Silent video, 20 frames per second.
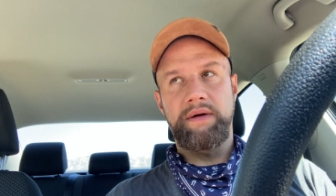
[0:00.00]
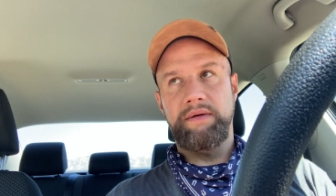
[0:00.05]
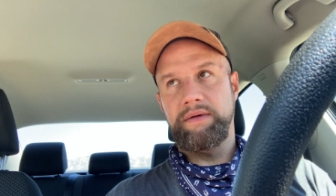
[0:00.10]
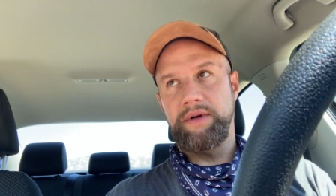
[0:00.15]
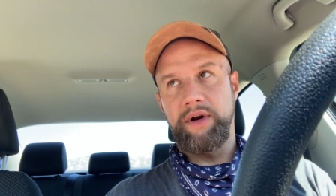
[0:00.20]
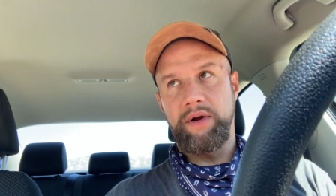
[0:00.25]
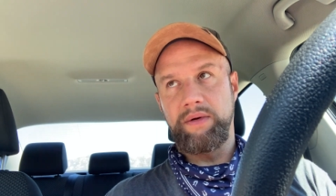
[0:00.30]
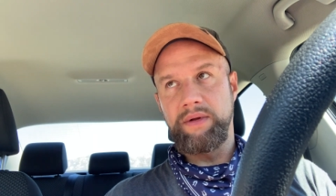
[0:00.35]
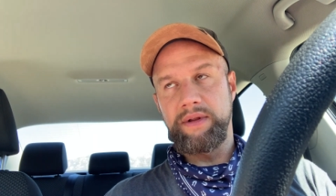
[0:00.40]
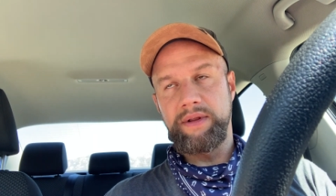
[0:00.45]
you
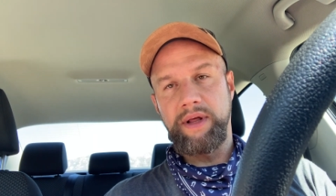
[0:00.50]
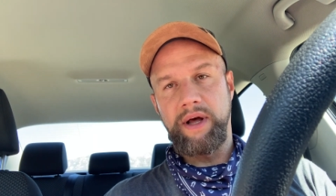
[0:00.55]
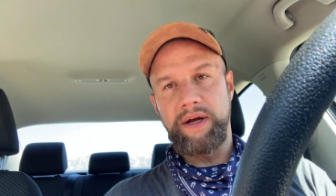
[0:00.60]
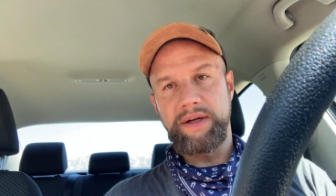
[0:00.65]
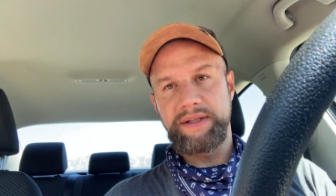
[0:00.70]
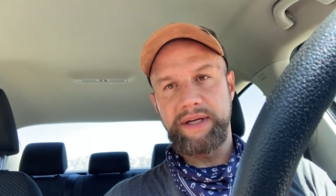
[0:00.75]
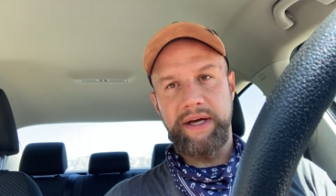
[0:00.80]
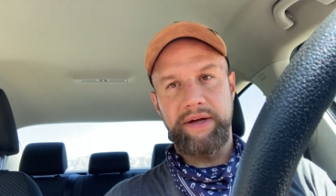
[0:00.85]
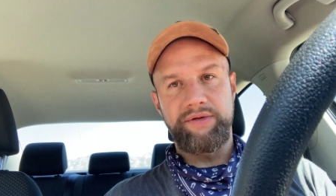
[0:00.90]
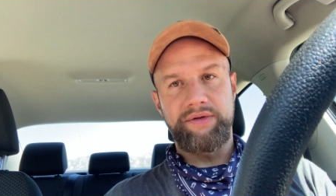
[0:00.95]
know,
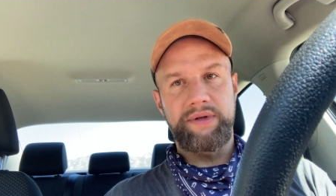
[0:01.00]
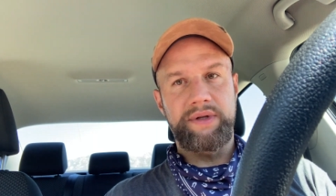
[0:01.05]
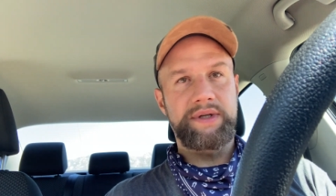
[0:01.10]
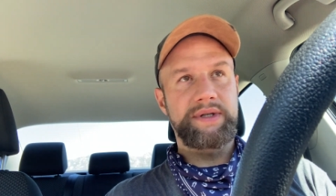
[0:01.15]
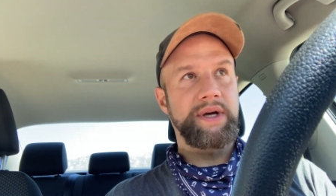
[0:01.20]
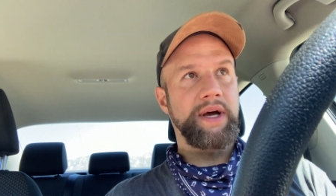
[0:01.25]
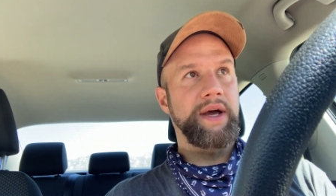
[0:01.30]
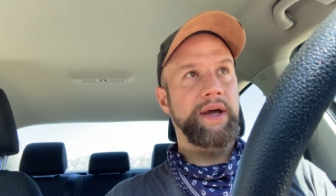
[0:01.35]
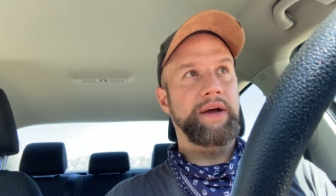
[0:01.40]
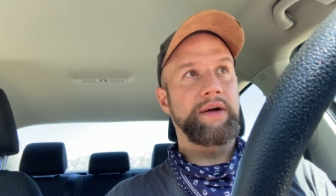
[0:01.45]
Los Angeles
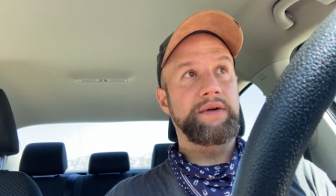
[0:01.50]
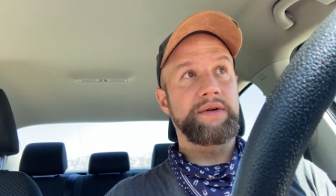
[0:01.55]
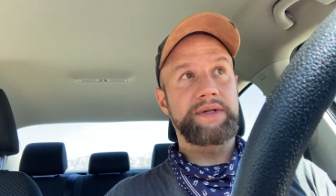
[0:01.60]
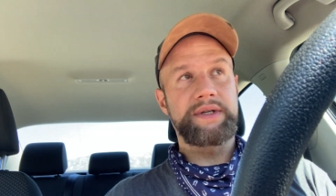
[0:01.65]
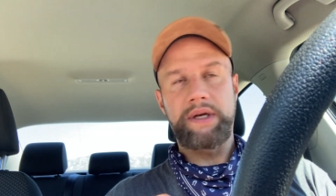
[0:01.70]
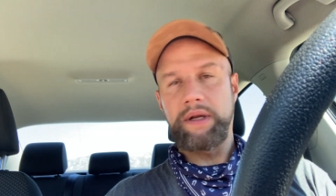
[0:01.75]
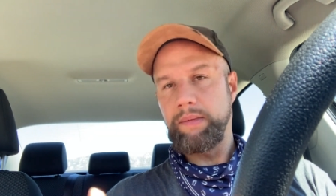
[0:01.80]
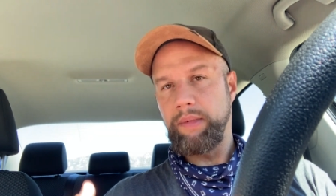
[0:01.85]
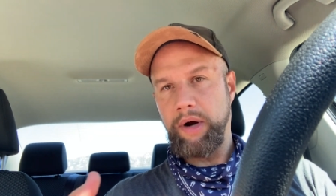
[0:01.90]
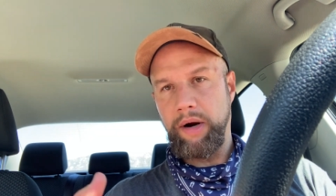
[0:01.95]
hike or
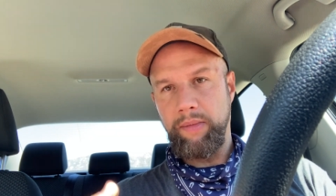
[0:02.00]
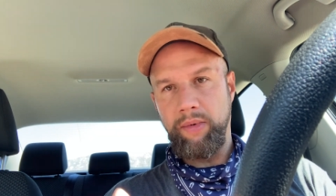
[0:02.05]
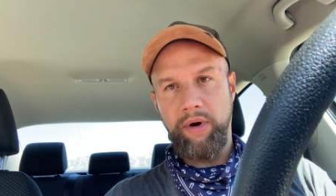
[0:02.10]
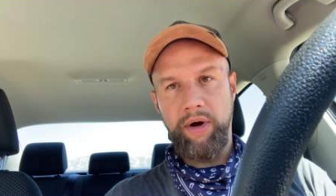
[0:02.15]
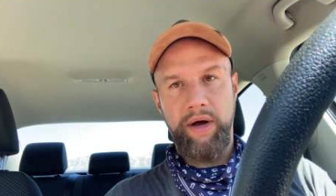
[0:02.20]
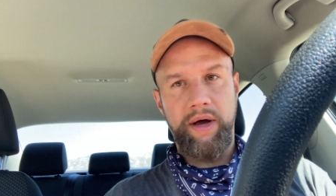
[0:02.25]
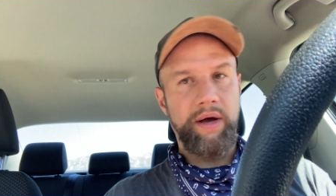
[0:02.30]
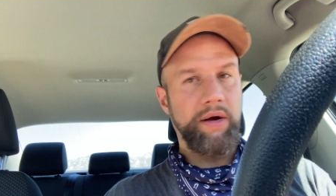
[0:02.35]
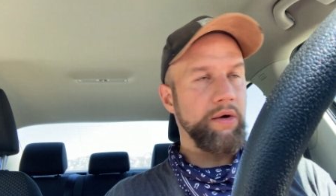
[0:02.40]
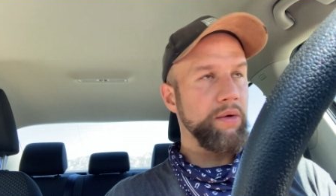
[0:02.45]
Santa Barbara
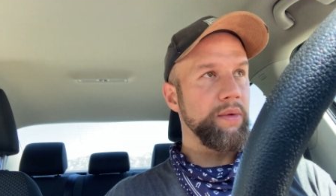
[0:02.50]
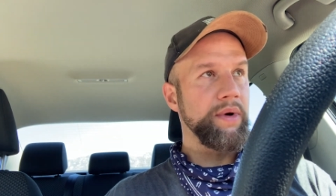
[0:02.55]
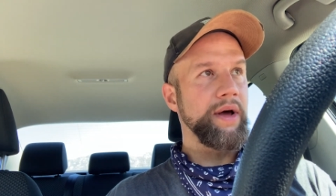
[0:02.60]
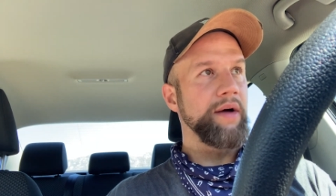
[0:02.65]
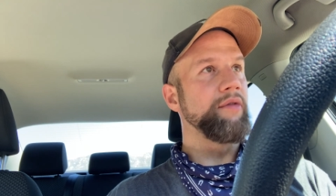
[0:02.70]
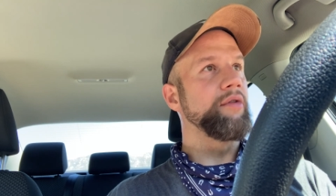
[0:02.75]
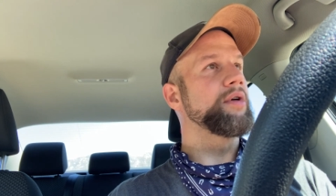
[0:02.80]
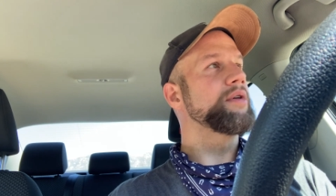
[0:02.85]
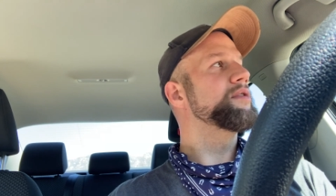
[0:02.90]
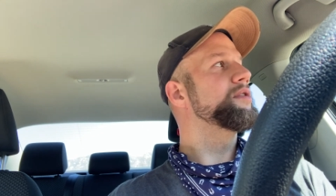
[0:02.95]
hike or
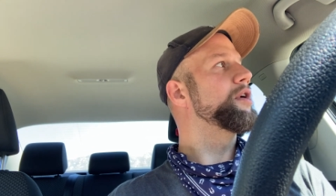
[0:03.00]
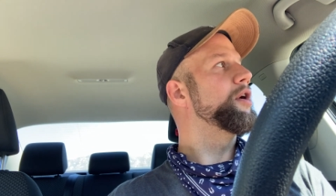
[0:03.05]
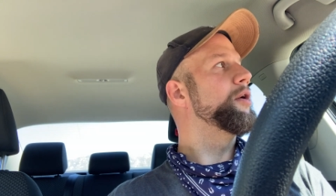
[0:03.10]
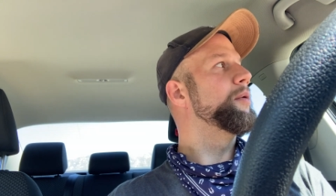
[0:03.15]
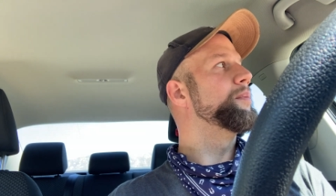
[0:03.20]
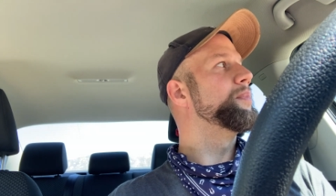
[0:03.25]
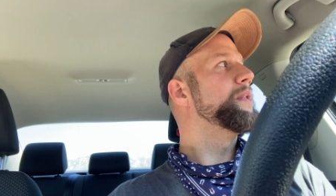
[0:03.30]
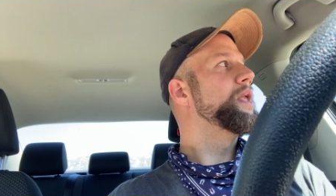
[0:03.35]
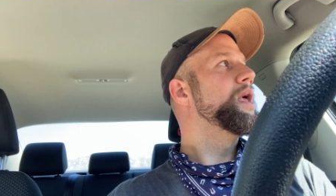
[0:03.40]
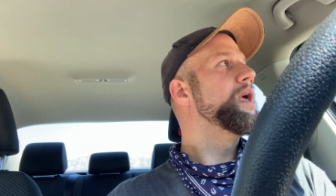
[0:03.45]
whatever. So
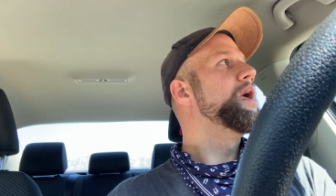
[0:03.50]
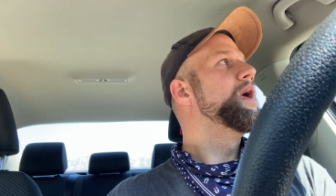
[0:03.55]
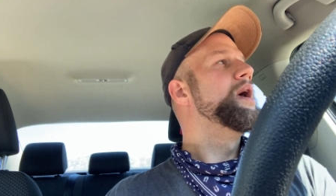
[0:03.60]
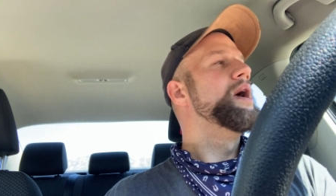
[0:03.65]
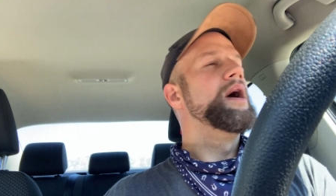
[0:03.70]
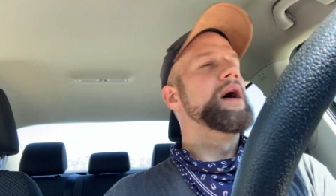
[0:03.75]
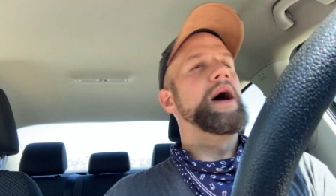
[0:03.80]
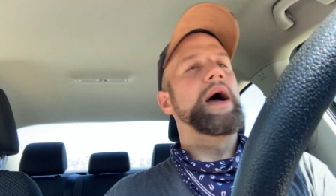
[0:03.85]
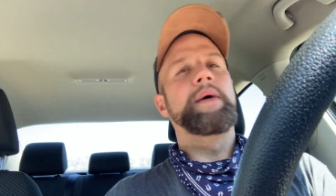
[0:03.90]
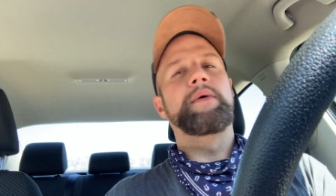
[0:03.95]

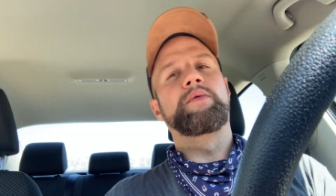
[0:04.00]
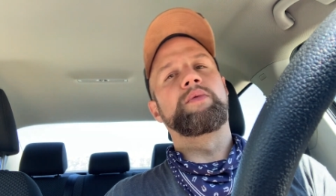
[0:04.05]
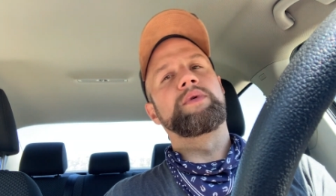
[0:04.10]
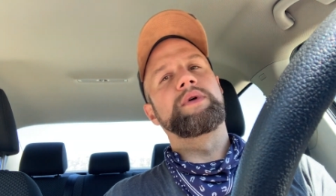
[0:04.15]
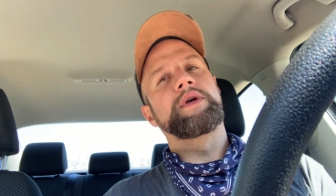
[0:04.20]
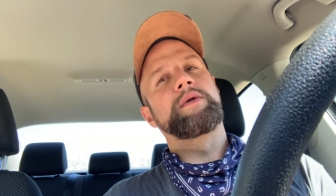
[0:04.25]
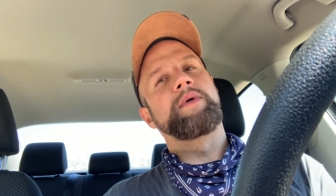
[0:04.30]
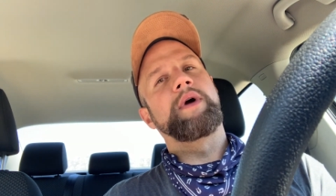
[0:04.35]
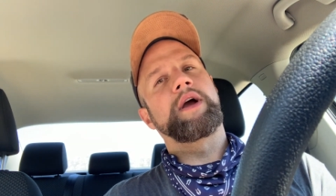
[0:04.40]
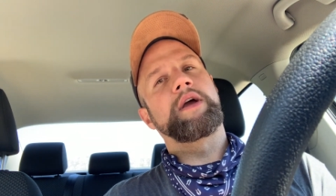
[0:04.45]
I would
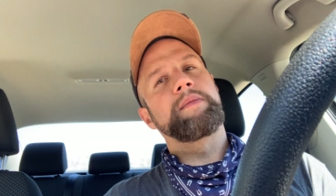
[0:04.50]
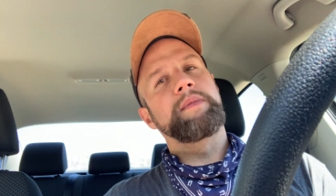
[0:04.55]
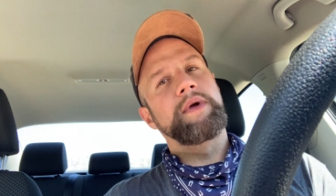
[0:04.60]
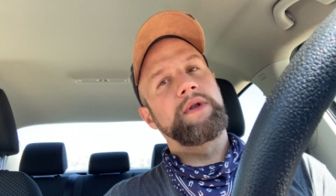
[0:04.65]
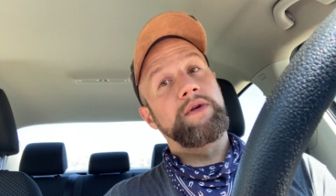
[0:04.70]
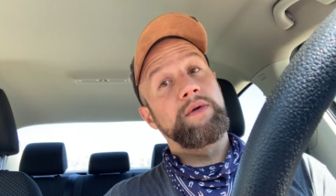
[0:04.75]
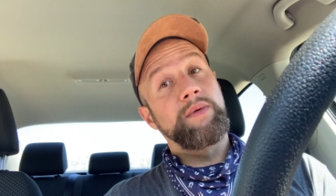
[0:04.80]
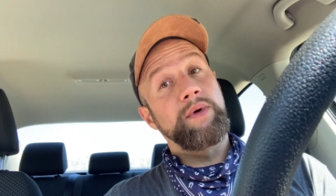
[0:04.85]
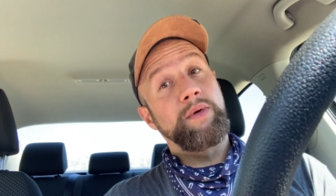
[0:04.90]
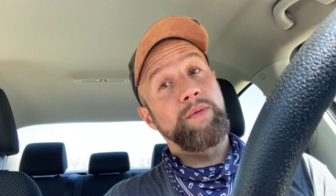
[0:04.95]
really
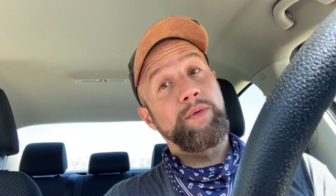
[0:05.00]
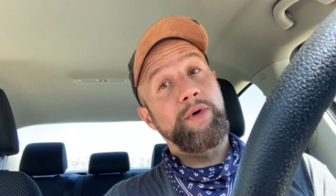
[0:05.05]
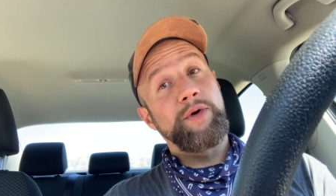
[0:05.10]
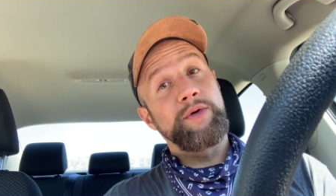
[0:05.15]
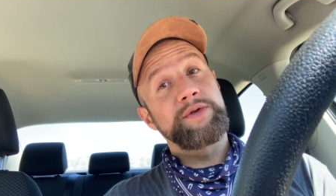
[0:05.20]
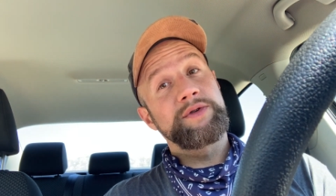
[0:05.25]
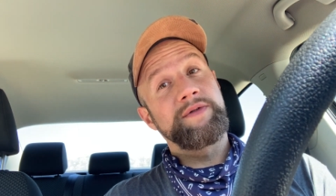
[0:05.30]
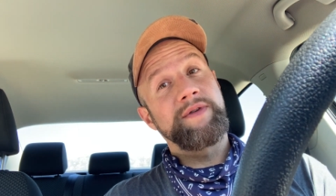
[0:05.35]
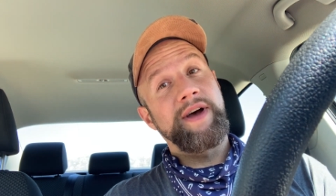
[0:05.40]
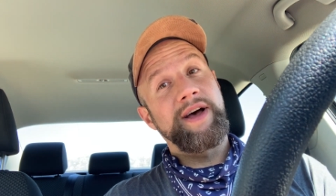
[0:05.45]
recommend doing
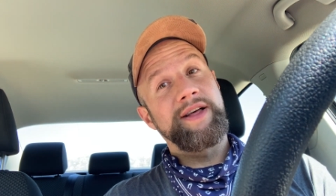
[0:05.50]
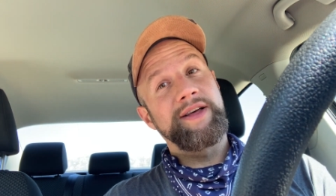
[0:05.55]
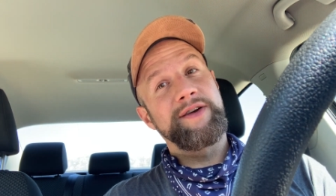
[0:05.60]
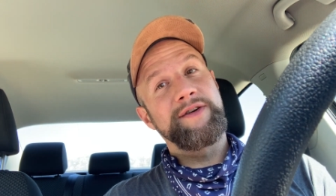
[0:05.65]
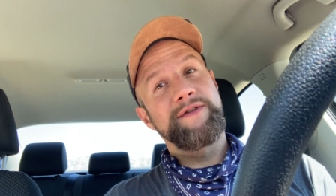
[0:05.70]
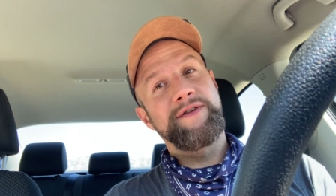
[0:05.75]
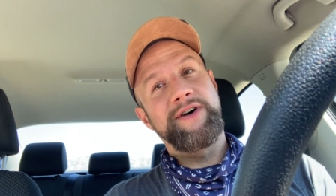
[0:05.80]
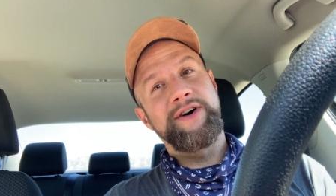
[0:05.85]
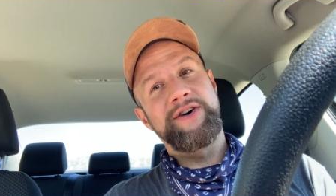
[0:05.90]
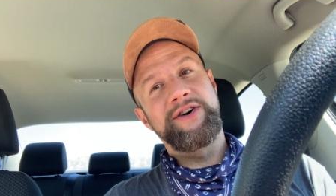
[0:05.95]
Rose Valley
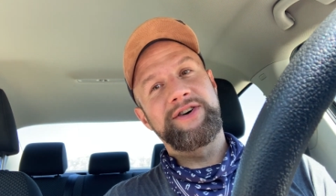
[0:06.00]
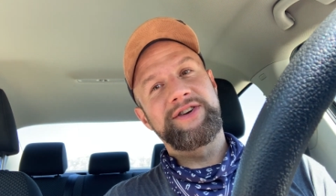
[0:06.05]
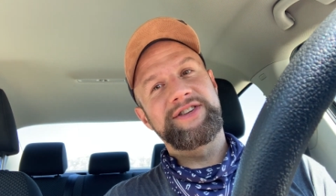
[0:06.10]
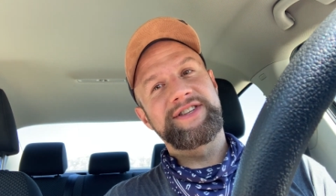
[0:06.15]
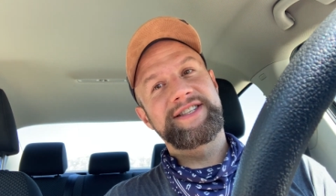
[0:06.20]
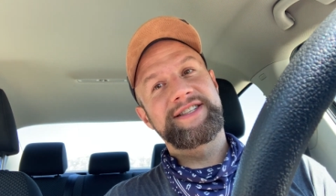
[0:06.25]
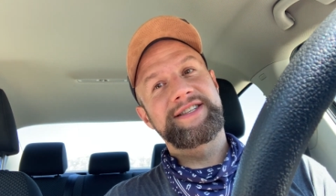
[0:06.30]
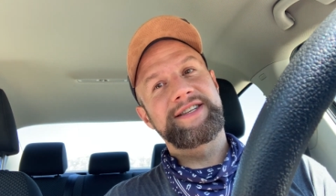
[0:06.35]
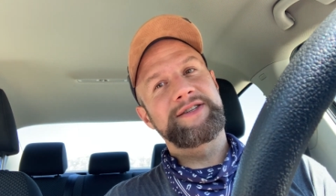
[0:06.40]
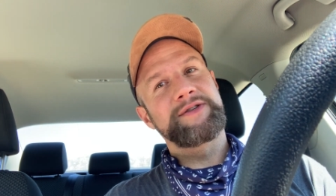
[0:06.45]

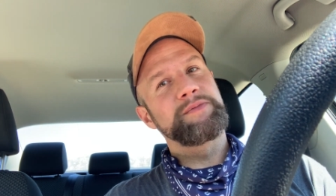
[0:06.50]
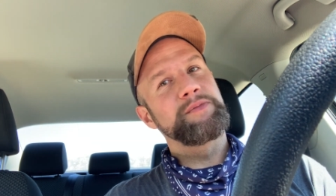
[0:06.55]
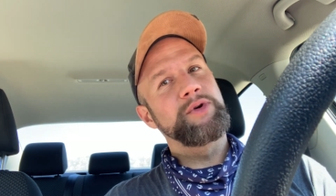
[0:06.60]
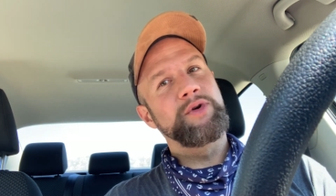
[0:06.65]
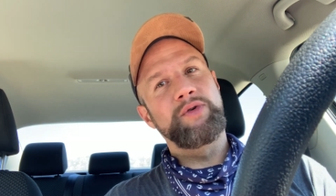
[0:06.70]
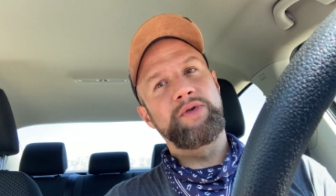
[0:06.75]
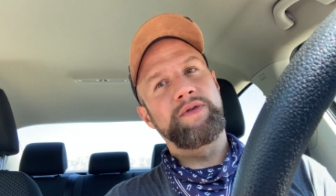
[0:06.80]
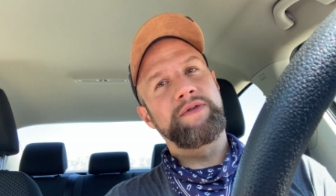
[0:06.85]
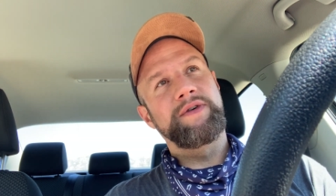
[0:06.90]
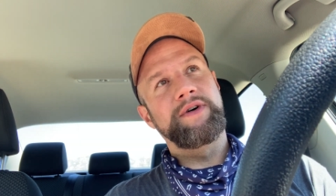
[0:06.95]
Falls. It's
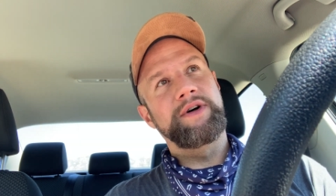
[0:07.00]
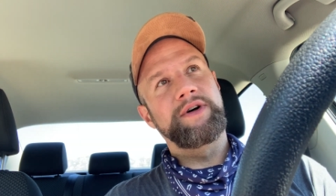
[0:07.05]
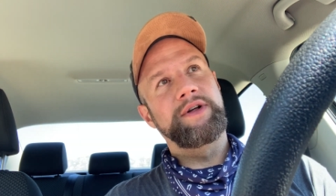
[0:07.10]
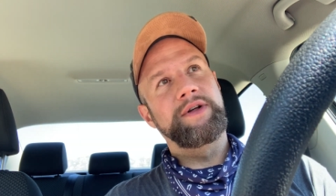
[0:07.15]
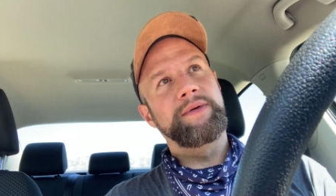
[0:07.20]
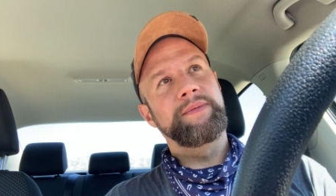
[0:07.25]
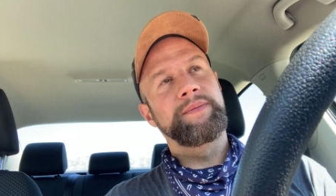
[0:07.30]
beautiful.